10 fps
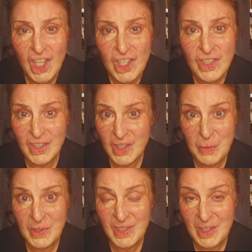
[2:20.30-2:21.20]
So I just
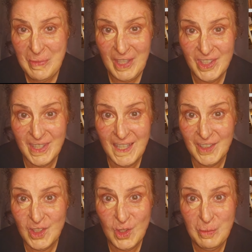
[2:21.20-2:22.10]
wanted to mention that
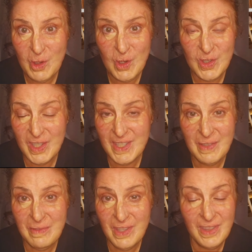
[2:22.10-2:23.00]
to you because it's
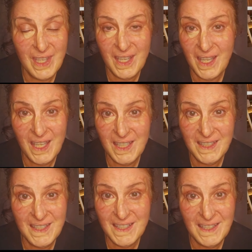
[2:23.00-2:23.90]
something that I had
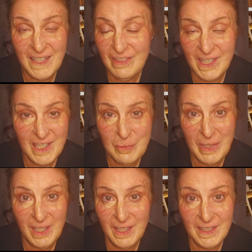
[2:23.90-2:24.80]
never
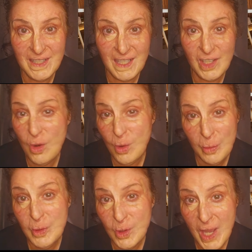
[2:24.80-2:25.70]
experienced, and I
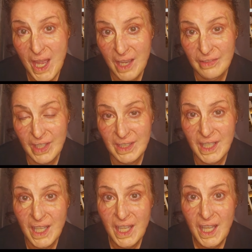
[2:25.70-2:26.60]
hope you haven't.
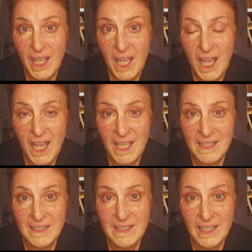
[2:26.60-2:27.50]

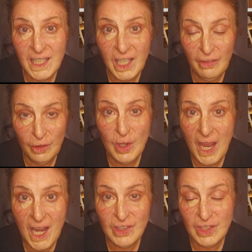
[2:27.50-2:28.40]
And if you
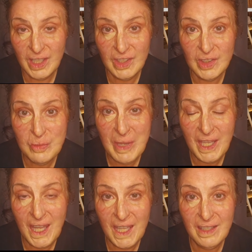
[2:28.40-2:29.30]
are triggered by
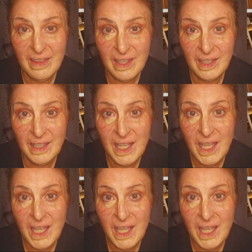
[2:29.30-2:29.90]
anything,